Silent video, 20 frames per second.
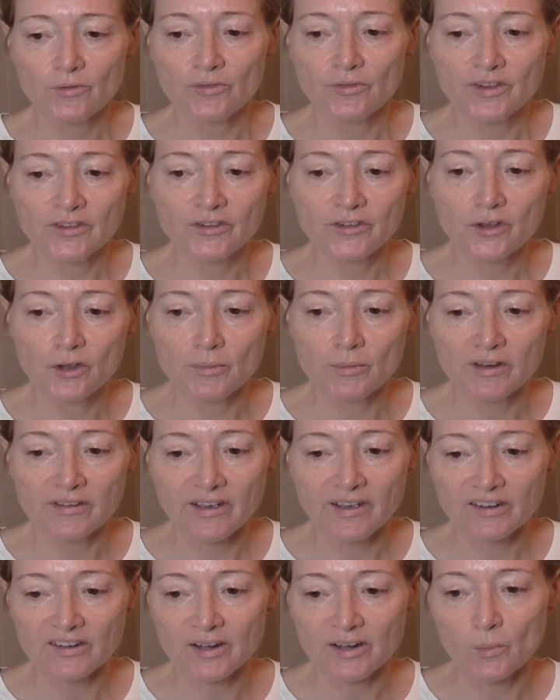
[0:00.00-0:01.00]
this human is
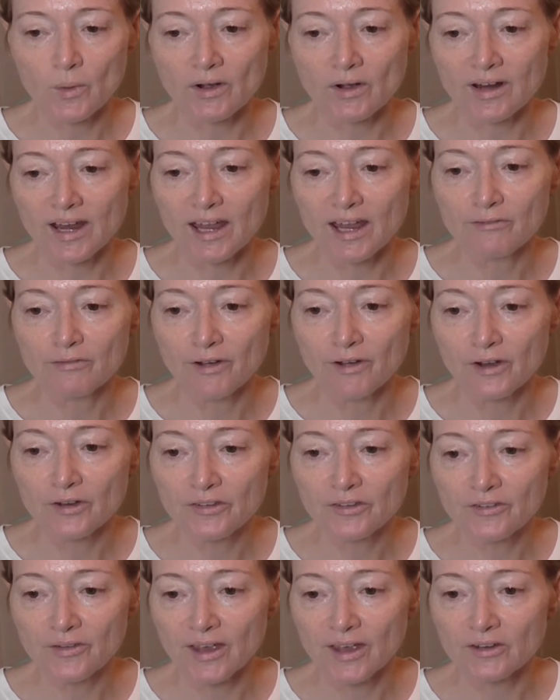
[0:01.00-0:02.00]
actually wearing
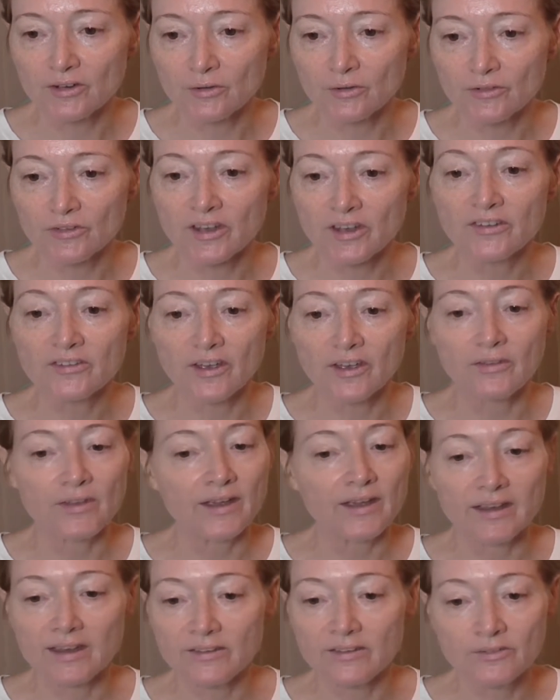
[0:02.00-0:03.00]
headphones, as you'll see, so
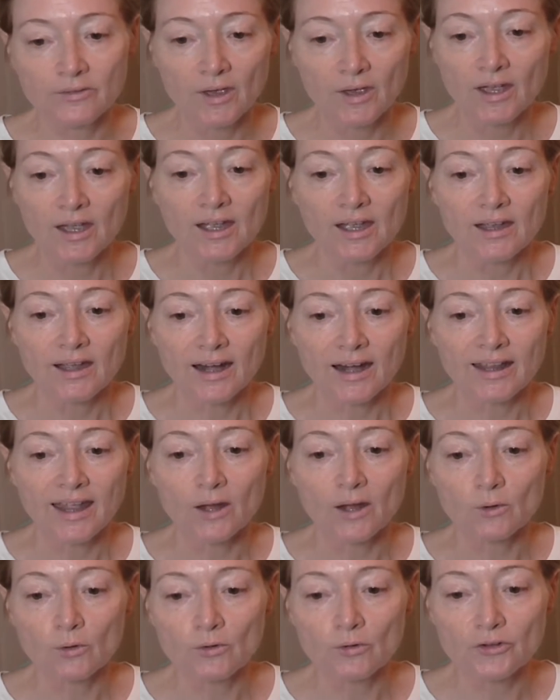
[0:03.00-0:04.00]
that he's cutting
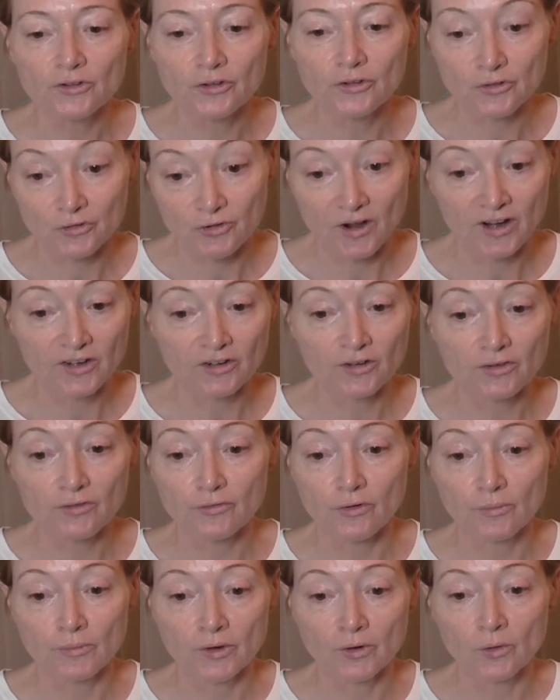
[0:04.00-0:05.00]
out all the distractions
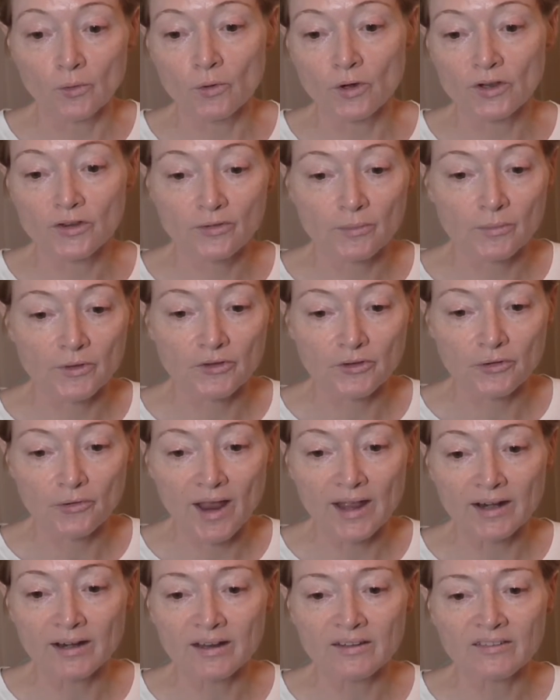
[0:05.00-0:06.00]
from the noise, from the
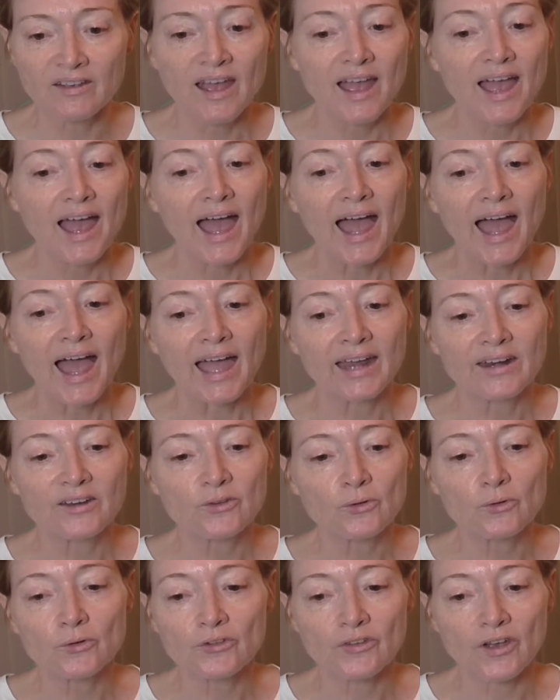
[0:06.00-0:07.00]
surroundings, and
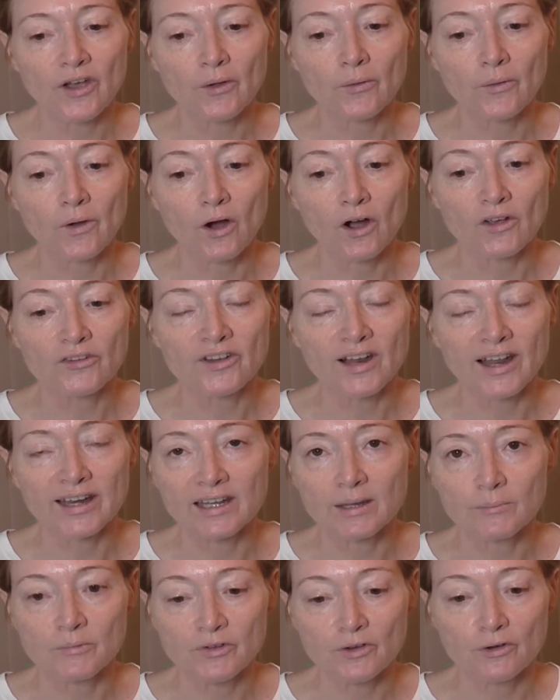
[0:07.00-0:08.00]
he's also
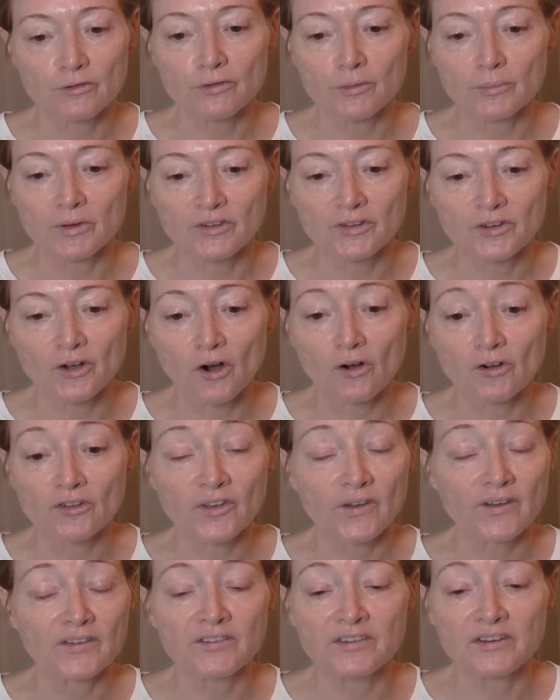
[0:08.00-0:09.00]
isolating himself from his dog,
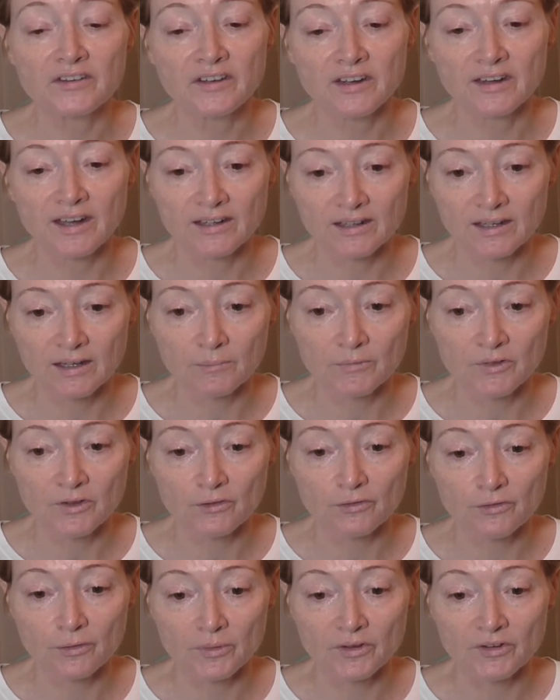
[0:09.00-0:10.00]
so he's disconnecting
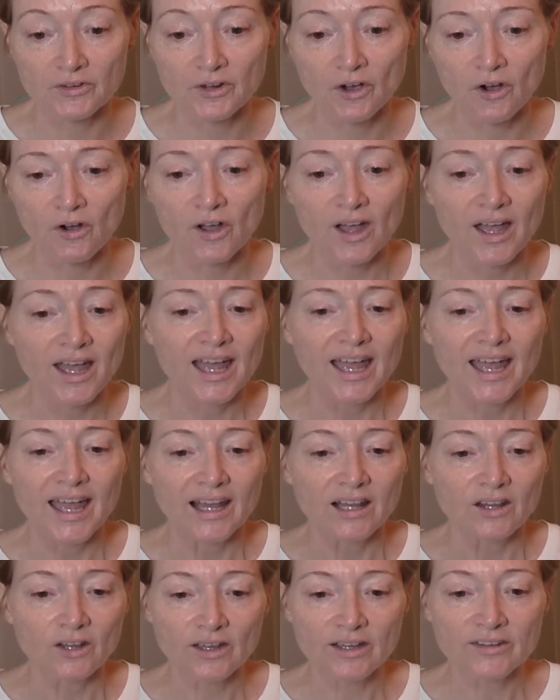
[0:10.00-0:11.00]
himself from his dog.
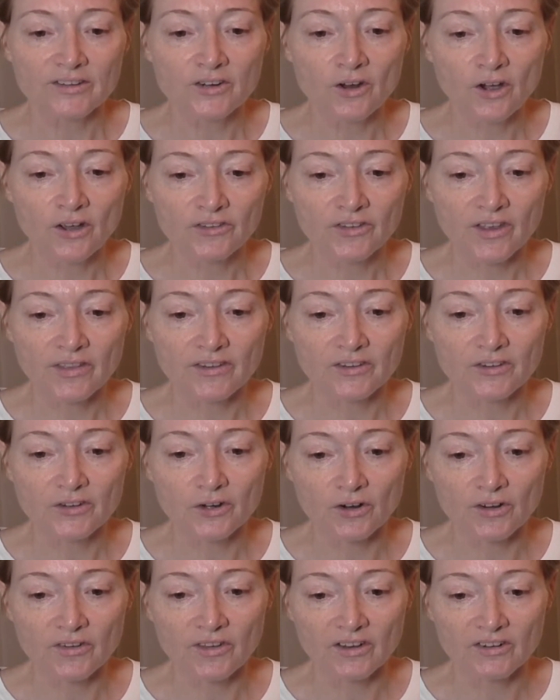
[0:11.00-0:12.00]
Like, it's nice that this
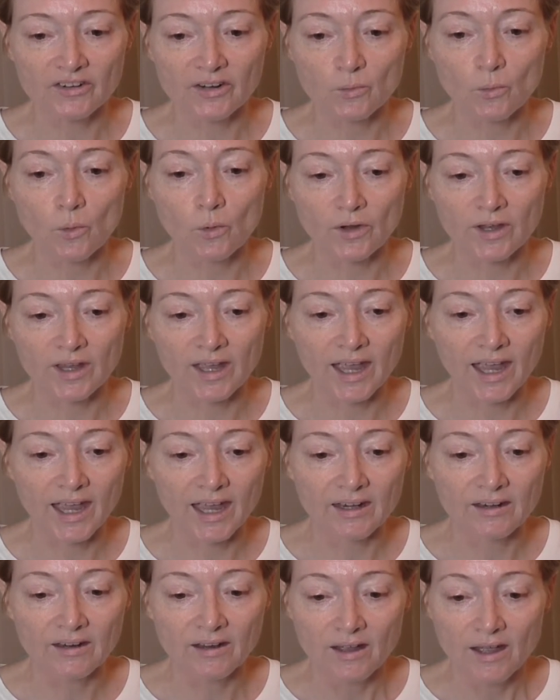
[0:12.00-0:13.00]
dog is actually walking
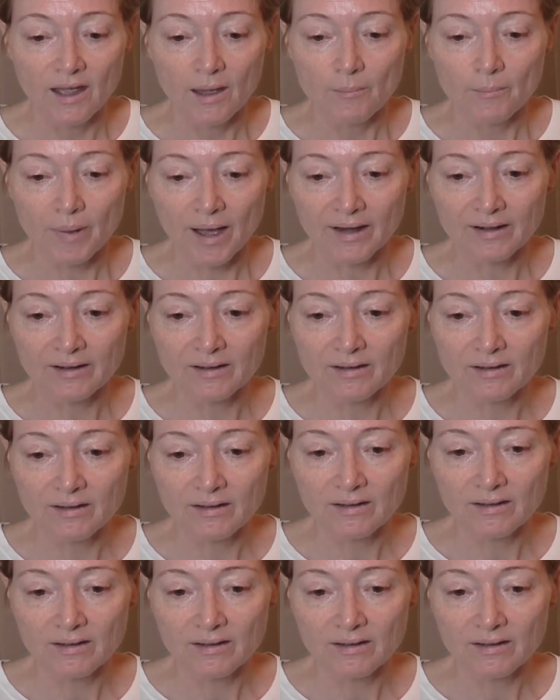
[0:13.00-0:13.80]
ahead, but